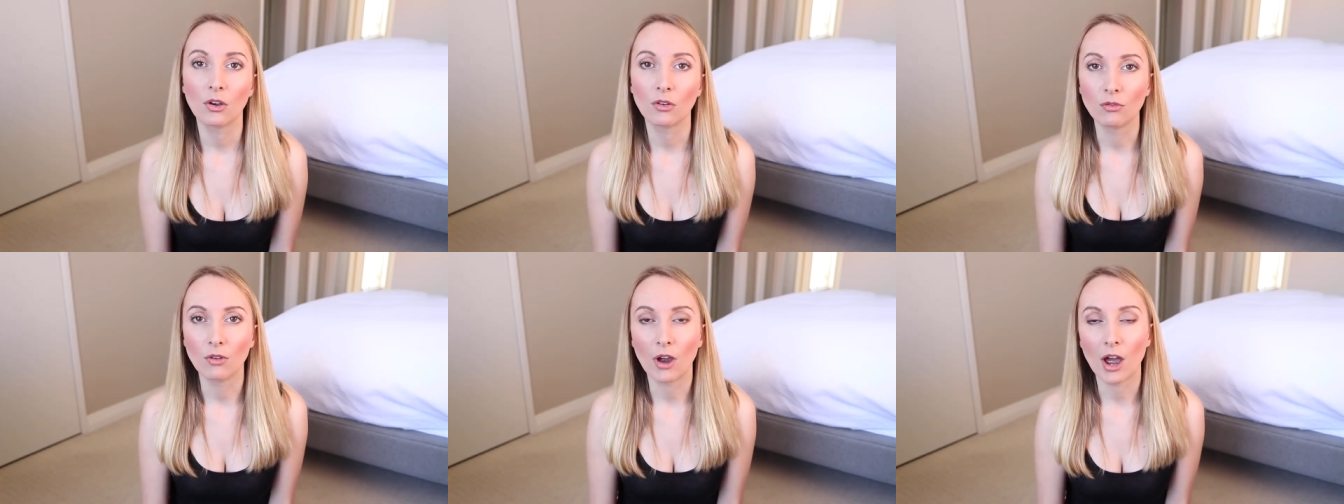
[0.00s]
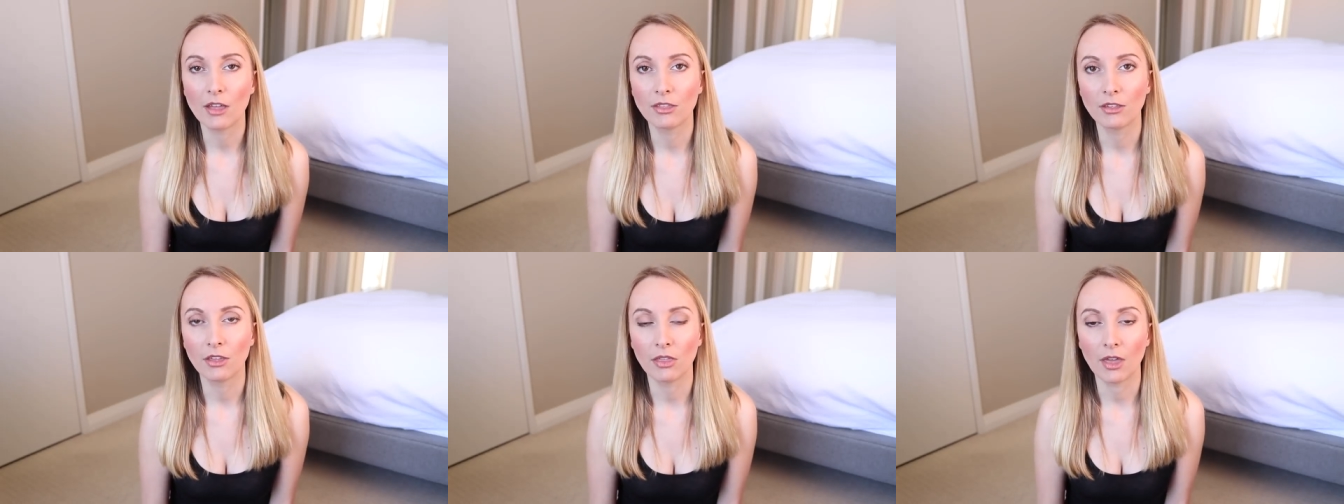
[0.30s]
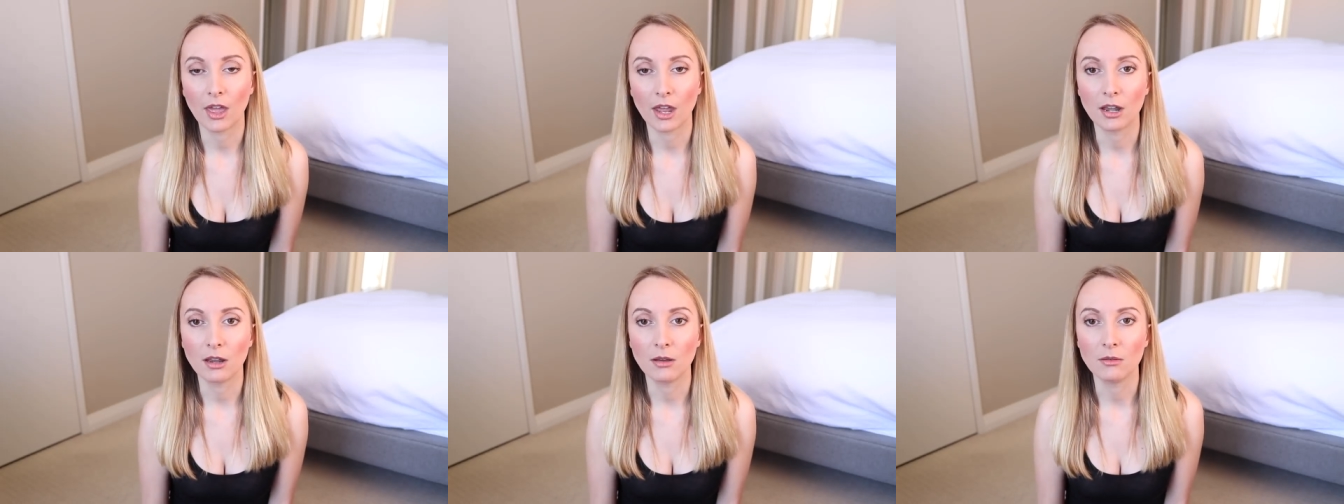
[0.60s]
rather
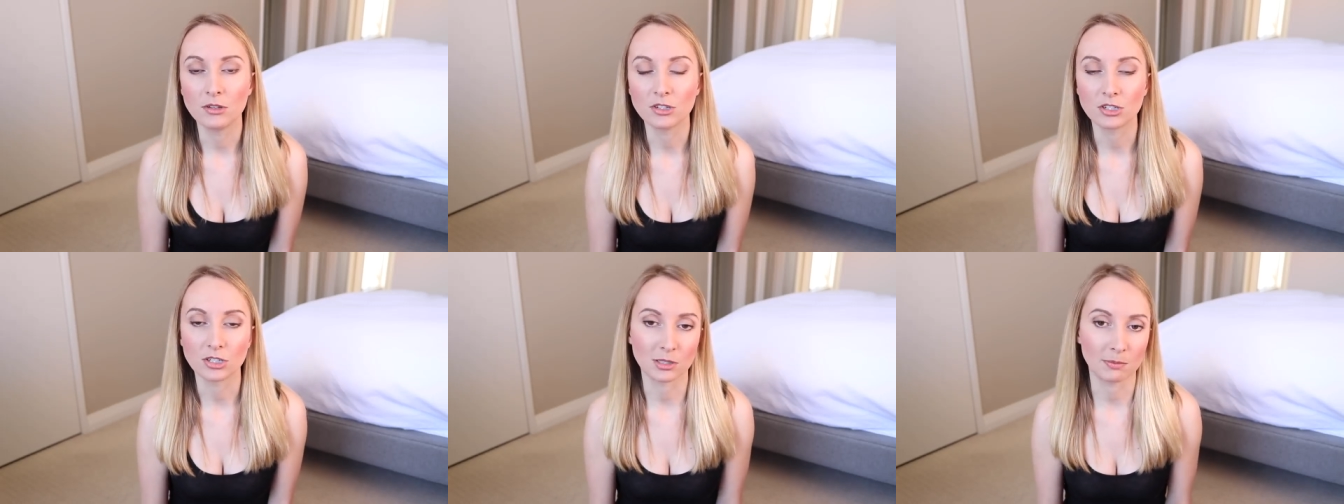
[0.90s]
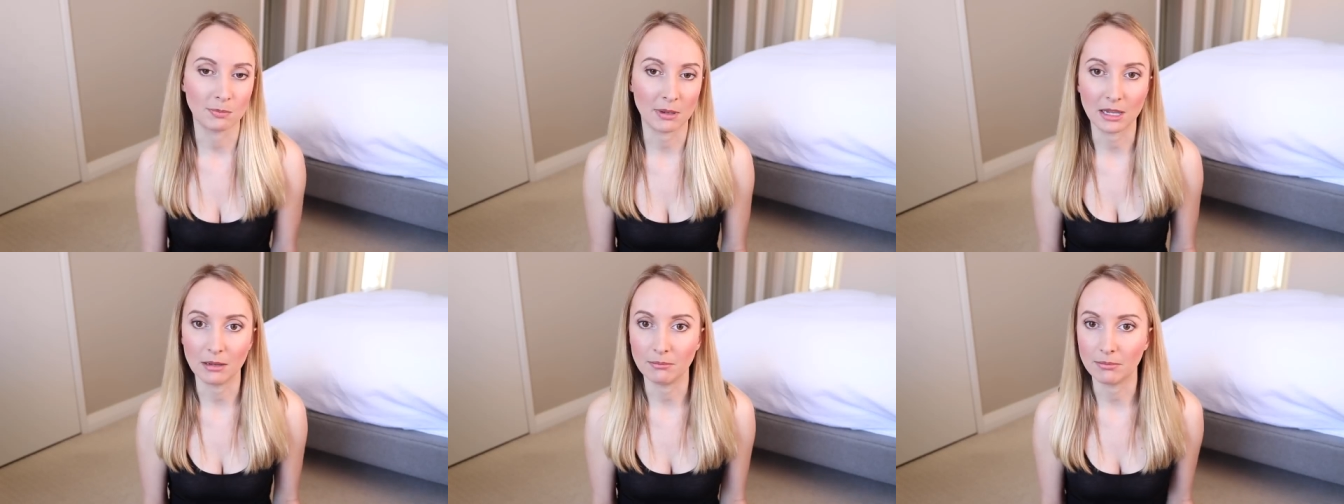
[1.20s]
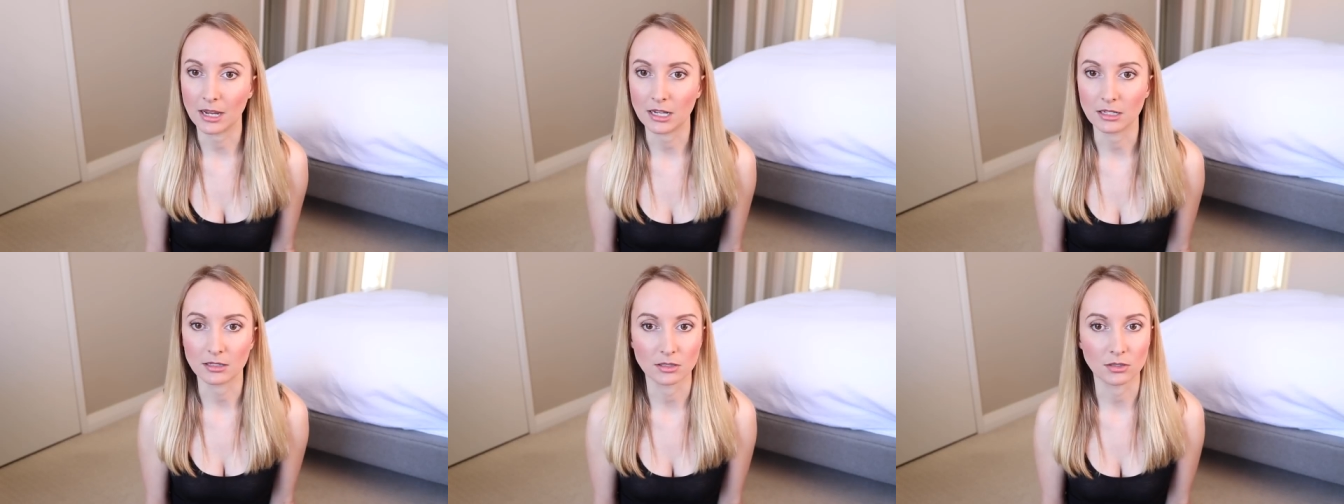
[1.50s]
than just being
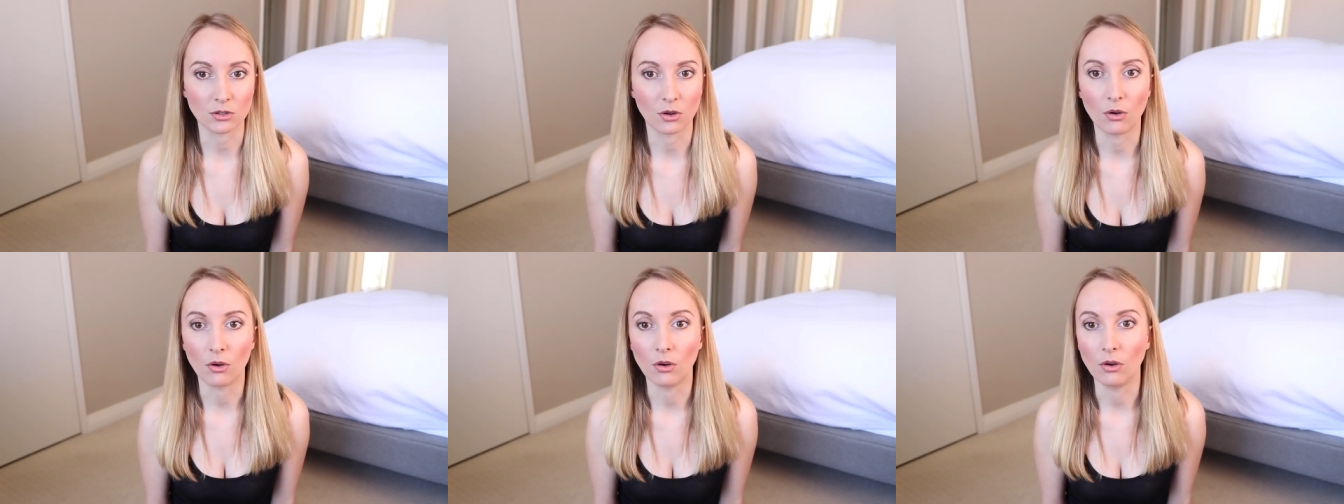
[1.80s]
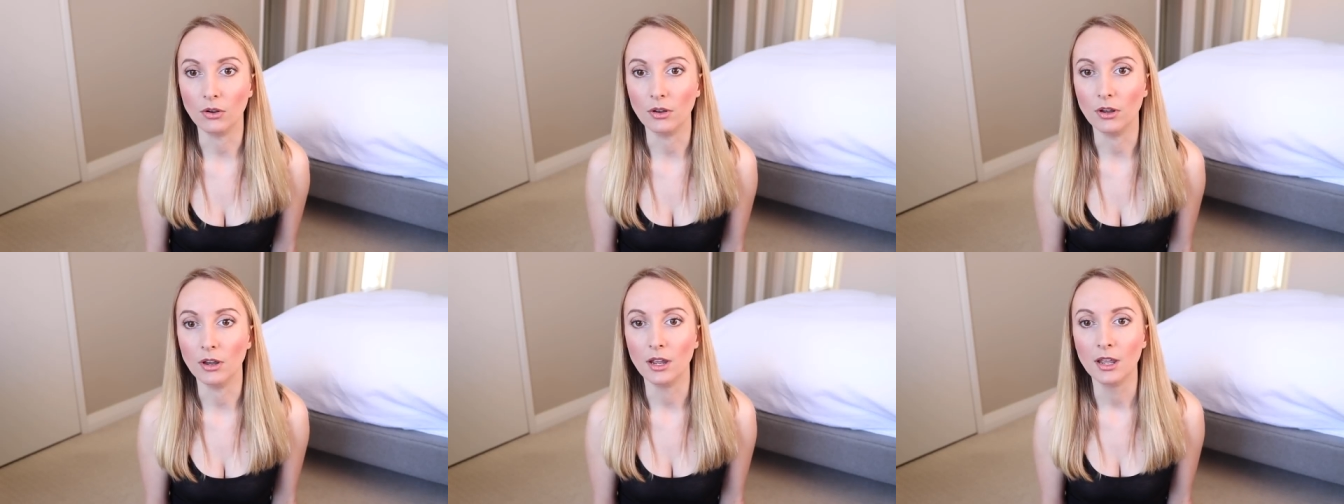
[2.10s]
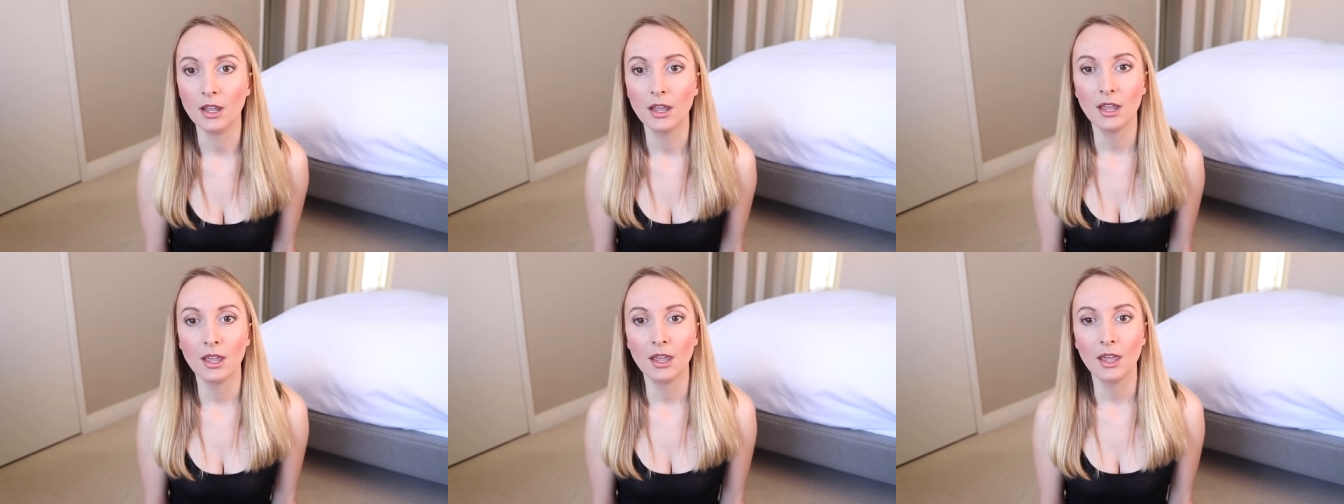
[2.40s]
based on,